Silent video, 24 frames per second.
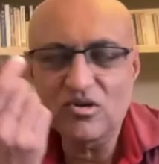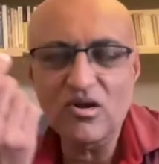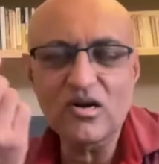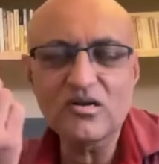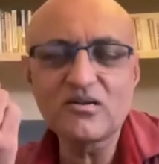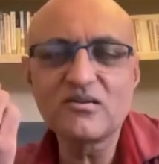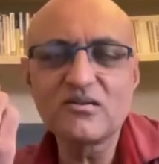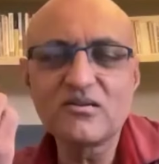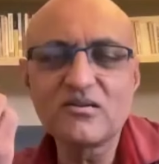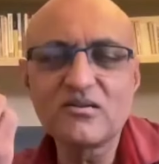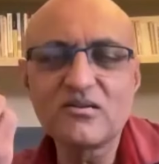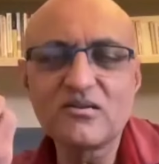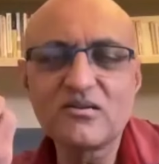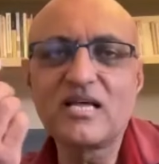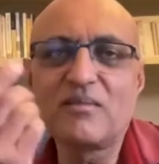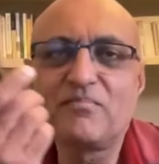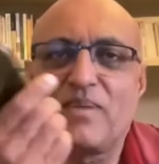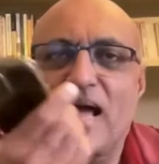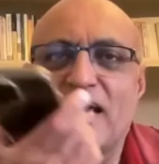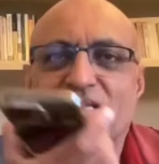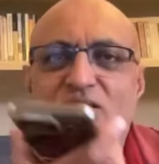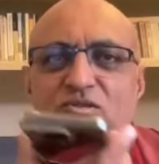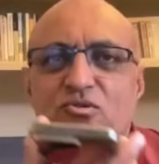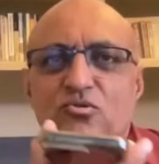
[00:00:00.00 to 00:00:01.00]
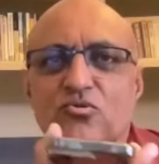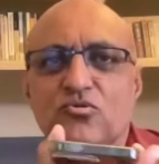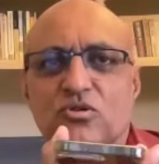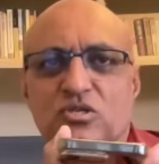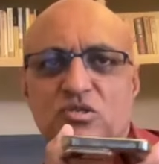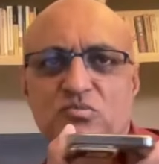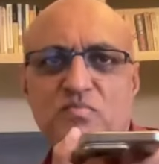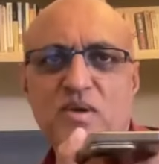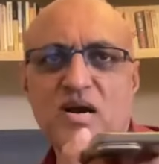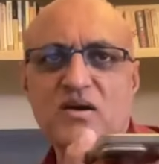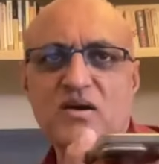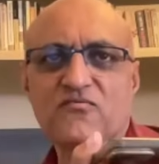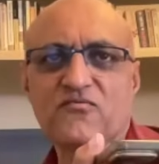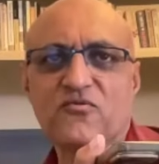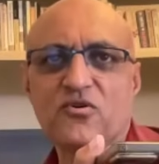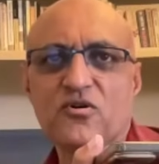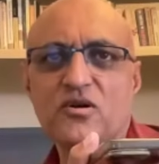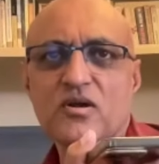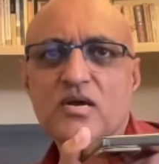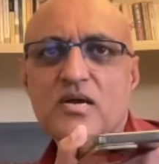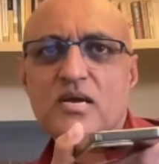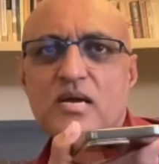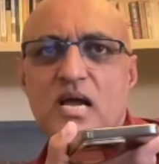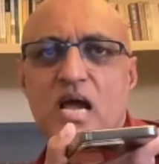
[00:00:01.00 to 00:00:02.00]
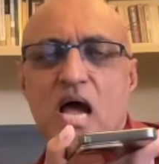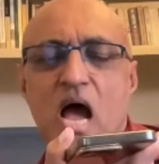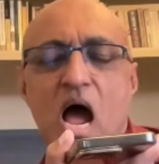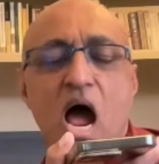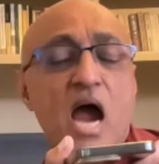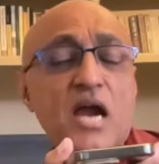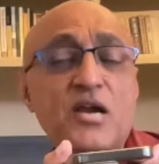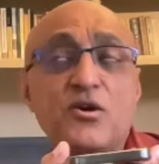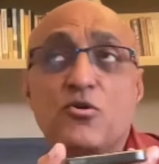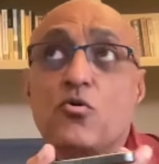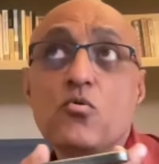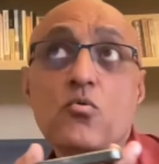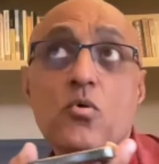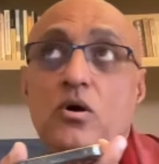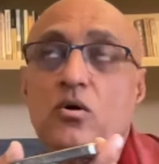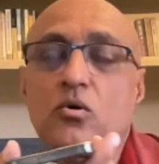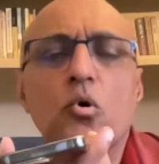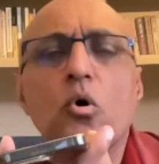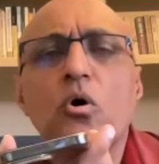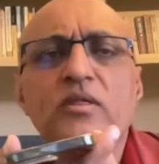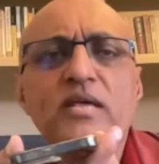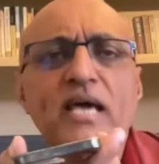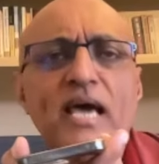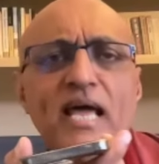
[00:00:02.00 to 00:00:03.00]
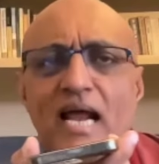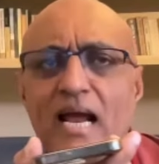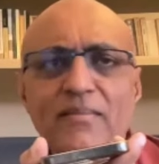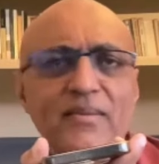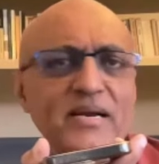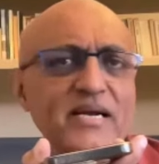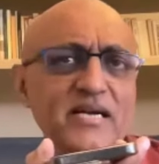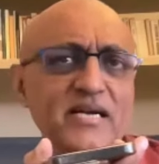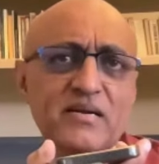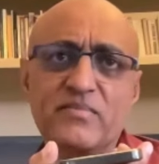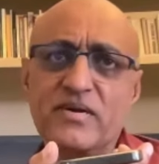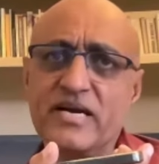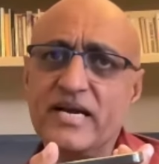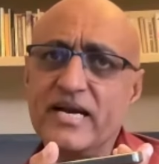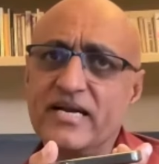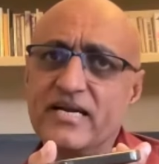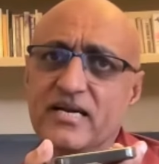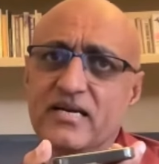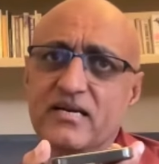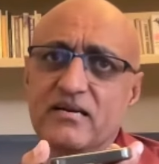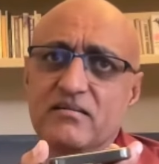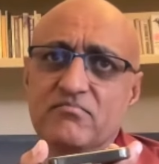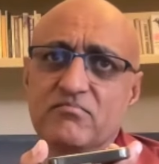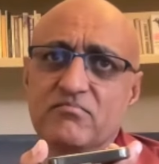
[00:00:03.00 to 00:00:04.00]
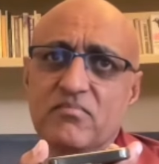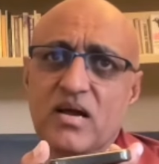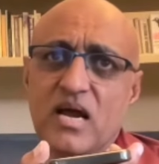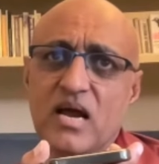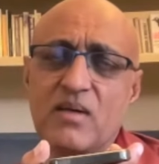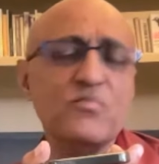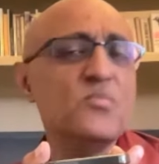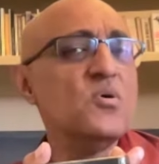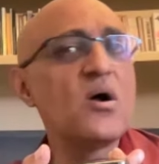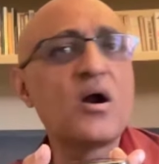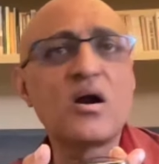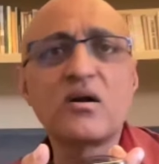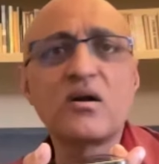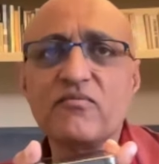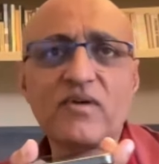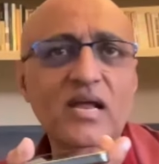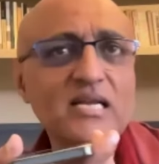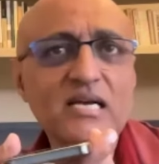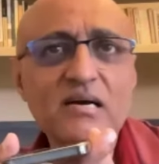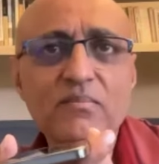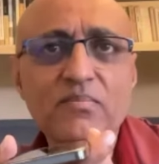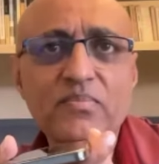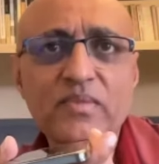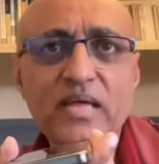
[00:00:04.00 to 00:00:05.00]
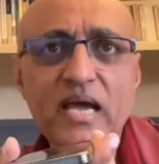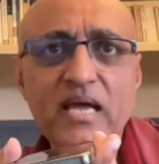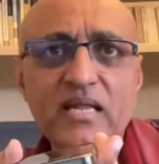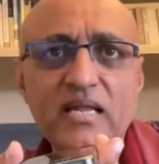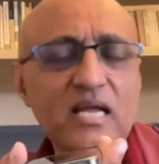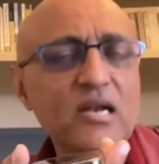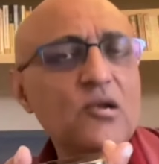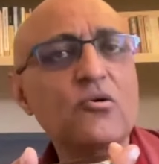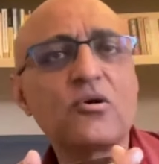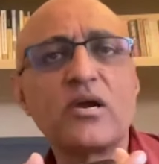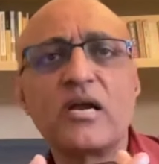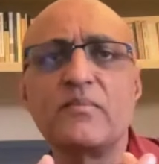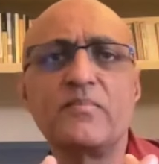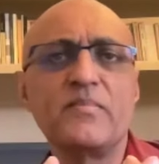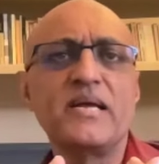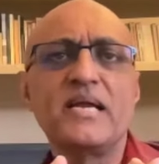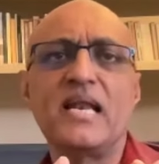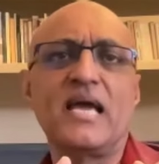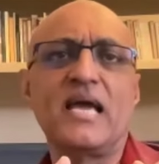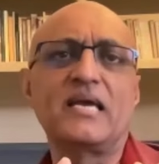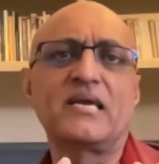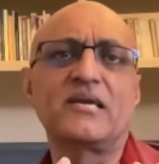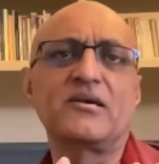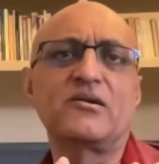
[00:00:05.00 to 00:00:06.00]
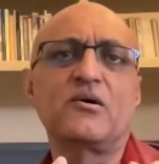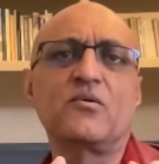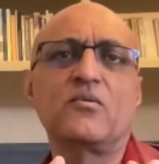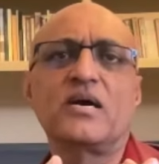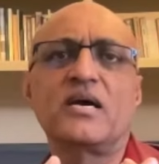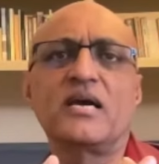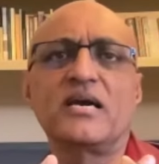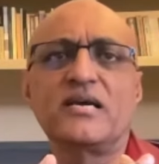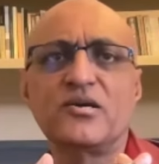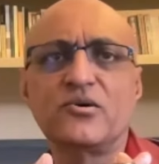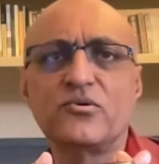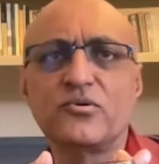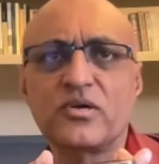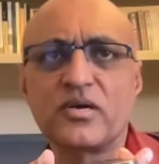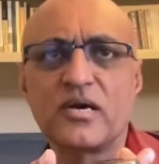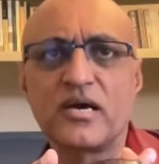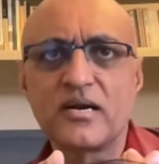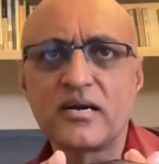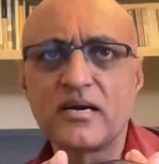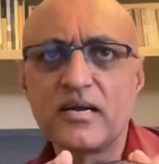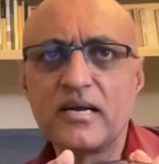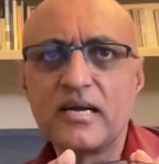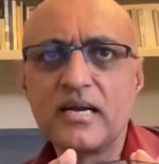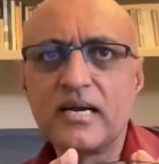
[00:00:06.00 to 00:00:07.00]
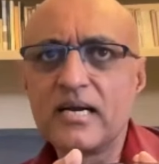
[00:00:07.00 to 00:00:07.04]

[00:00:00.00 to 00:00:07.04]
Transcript: talk to their banks through the smartphone. I don't want to go there. I'm intimidated. I'm not welcome there. They look at me like, why are you here?